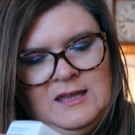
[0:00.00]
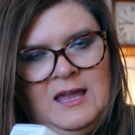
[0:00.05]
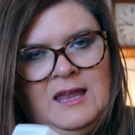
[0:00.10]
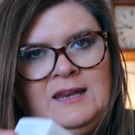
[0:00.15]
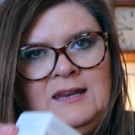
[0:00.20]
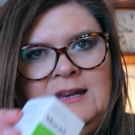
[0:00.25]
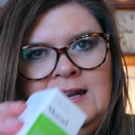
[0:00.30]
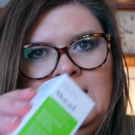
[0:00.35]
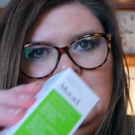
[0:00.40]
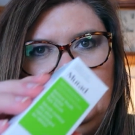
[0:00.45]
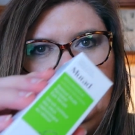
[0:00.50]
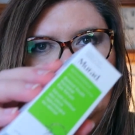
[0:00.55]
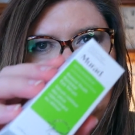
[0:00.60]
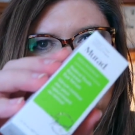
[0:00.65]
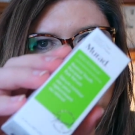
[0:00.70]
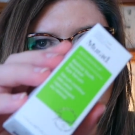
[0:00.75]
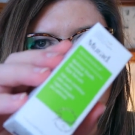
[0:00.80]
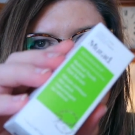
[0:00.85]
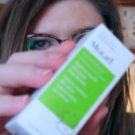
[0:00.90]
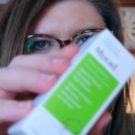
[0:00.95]

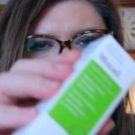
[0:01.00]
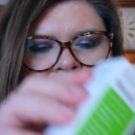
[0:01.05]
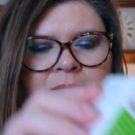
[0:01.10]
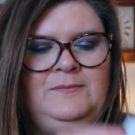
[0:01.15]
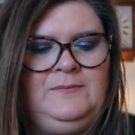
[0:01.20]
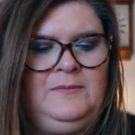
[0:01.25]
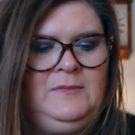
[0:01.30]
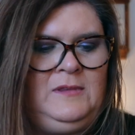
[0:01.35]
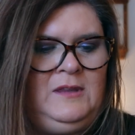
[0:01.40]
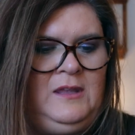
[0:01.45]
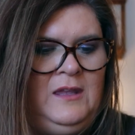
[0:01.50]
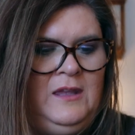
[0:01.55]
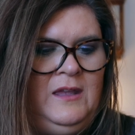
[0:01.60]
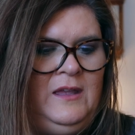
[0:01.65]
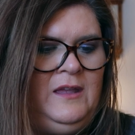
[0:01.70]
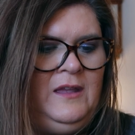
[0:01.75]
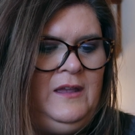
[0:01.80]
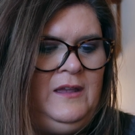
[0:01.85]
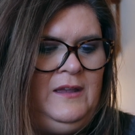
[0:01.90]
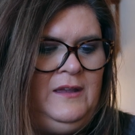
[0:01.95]
$89.
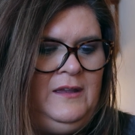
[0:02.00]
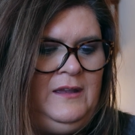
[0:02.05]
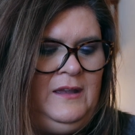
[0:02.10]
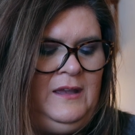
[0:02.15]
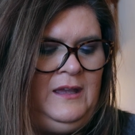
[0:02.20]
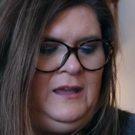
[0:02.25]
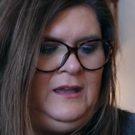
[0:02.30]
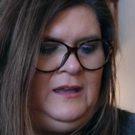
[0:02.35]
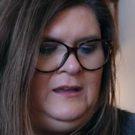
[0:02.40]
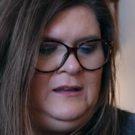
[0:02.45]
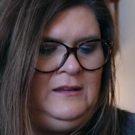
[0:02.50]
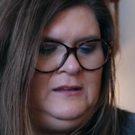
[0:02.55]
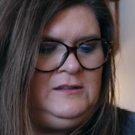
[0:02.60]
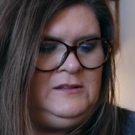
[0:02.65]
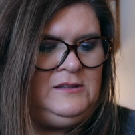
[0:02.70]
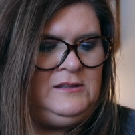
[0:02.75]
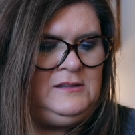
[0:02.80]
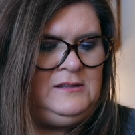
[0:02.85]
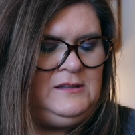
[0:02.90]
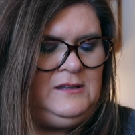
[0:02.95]
And
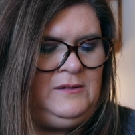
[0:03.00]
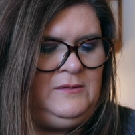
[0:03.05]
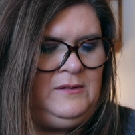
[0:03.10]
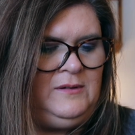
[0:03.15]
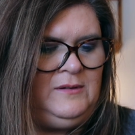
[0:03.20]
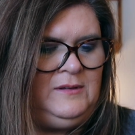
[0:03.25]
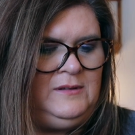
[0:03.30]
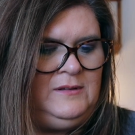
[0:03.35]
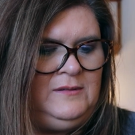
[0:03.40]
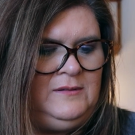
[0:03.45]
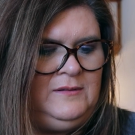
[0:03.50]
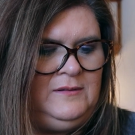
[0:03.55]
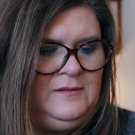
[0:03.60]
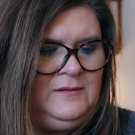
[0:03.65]
let's just see what. I